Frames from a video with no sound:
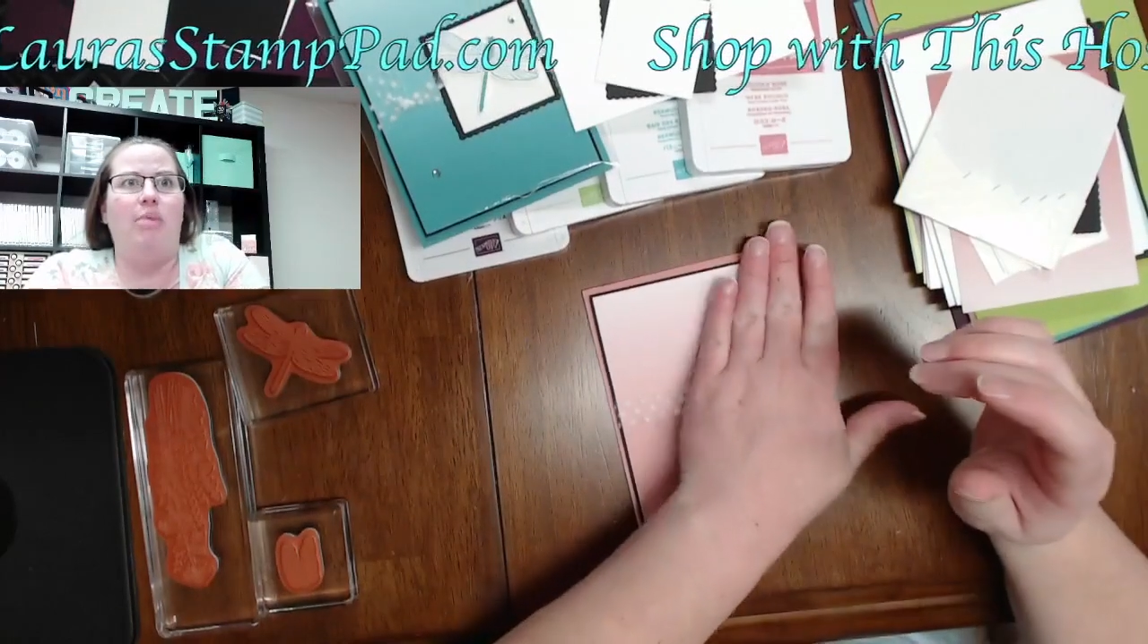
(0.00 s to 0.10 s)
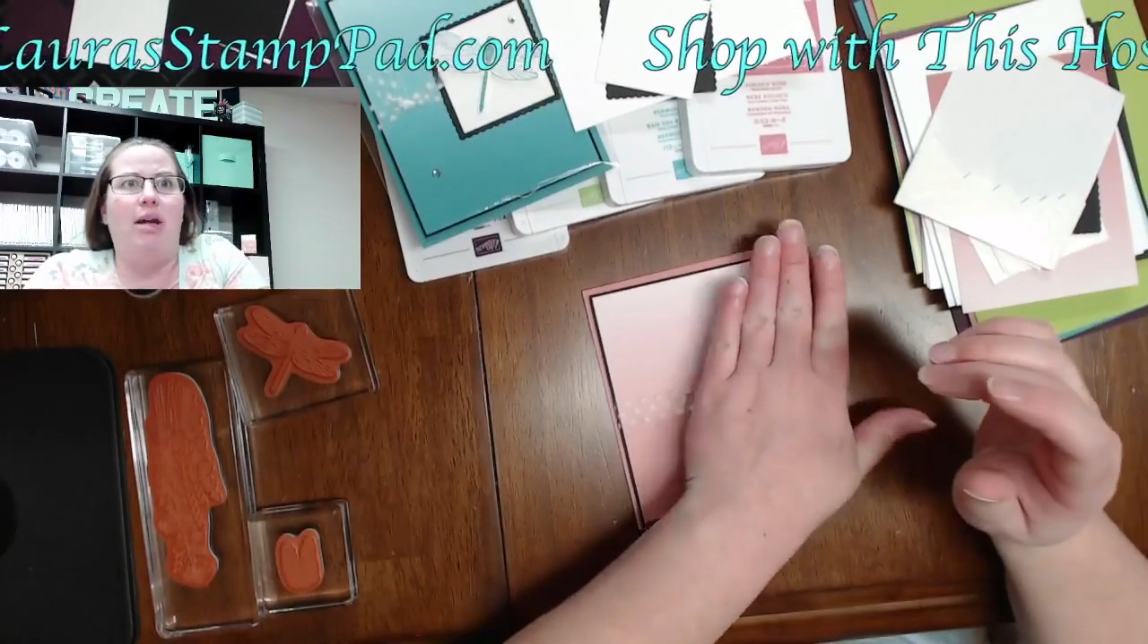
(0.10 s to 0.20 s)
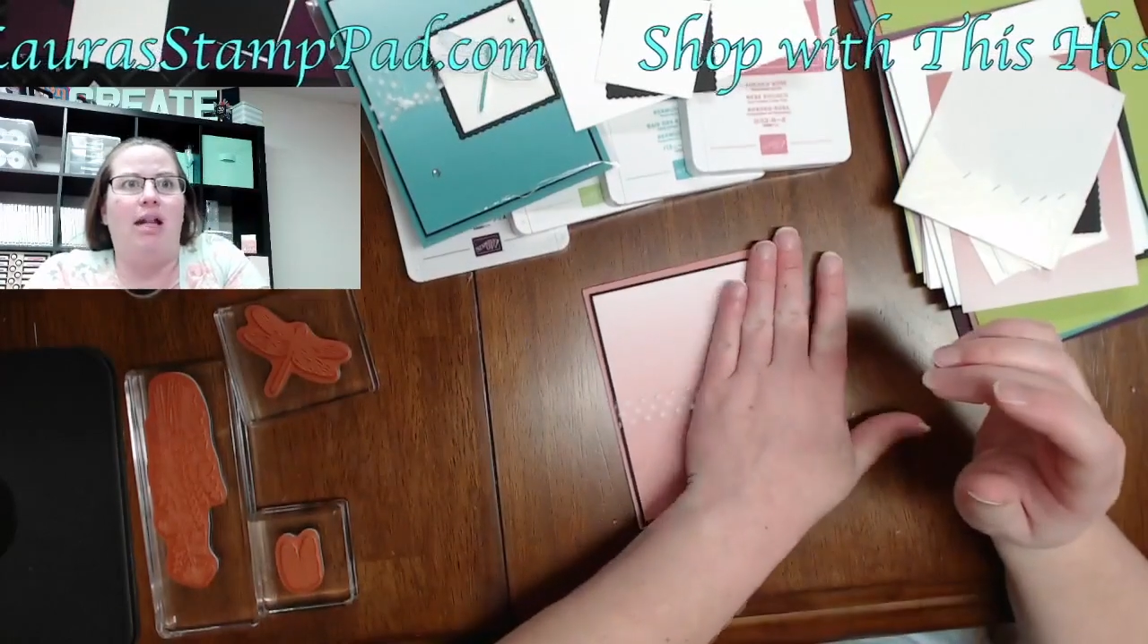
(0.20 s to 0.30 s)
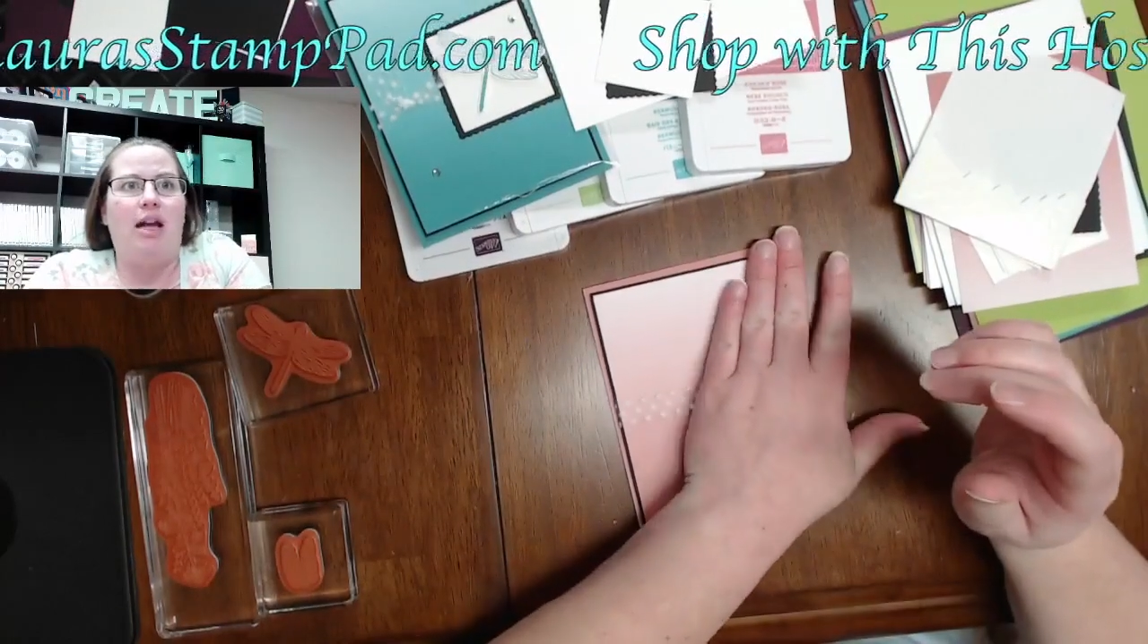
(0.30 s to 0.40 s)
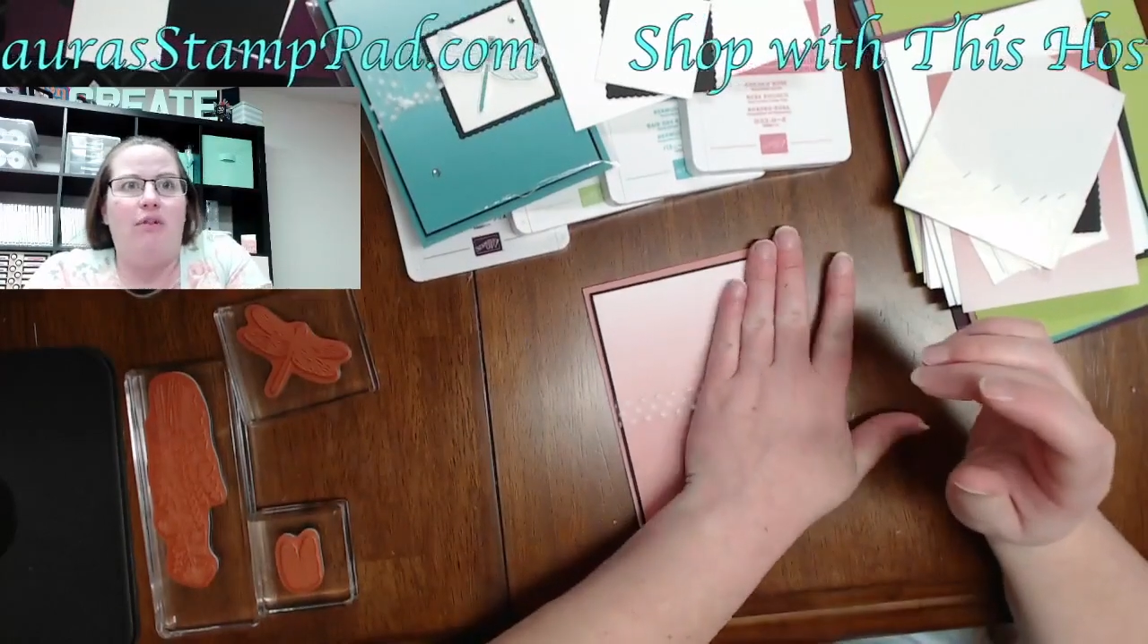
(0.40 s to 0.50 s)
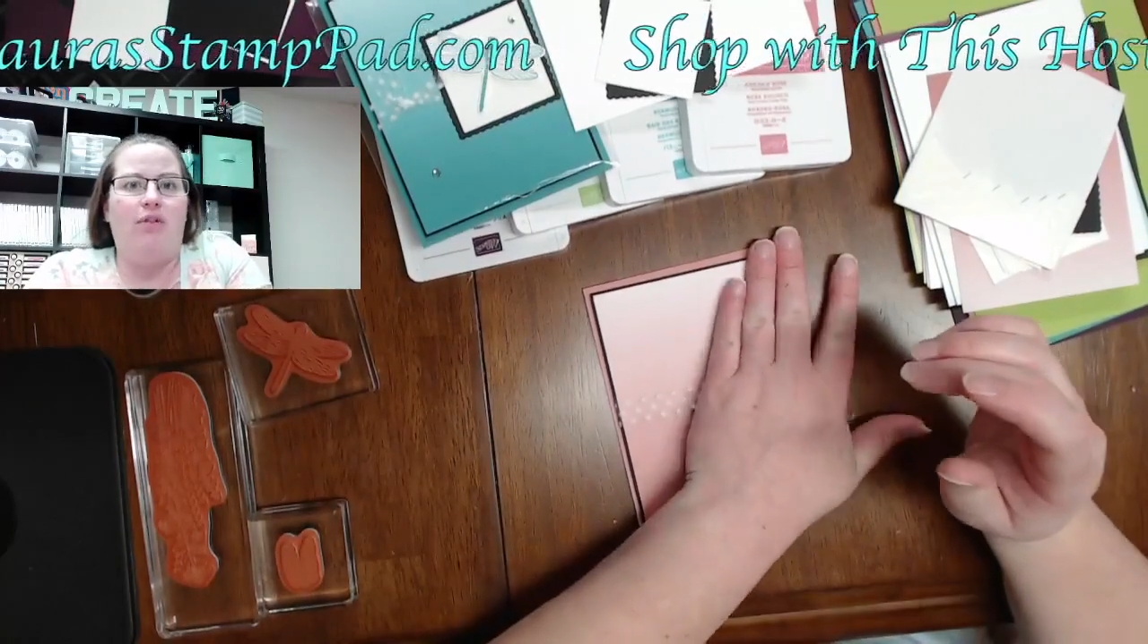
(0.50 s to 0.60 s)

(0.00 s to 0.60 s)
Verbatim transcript: be like a